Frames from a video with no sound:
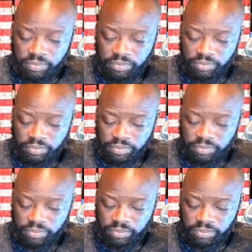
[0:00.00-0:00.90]

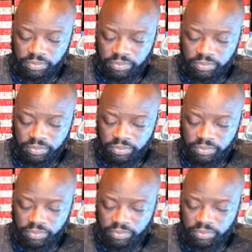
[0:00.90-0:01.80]

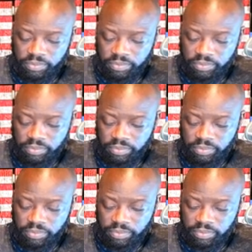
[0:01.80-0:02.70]

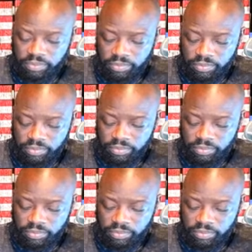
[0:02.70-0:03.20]
No words are spoken by the person on screen.